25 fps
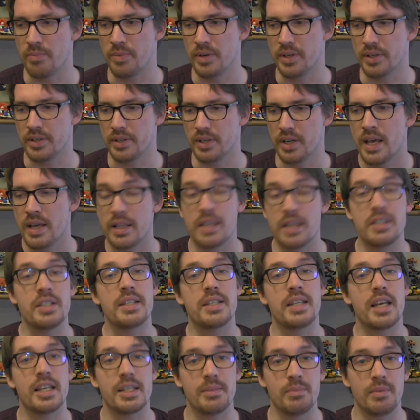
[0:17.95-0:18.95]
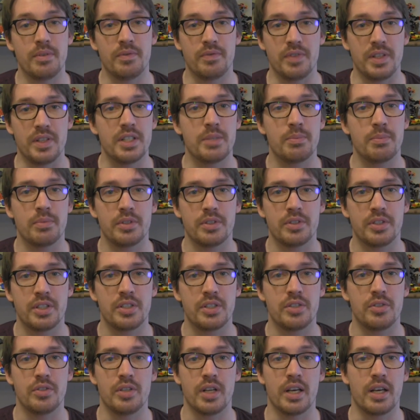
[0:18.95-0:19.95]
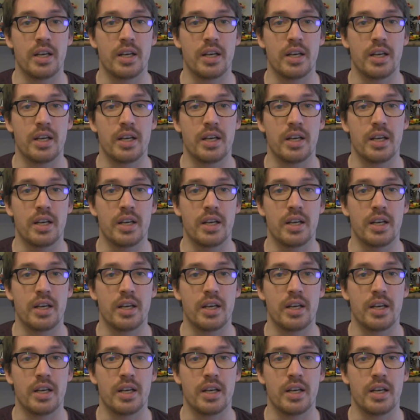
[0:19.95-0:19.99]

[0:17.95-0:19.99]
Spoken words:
but that just hasn't been feasible just due to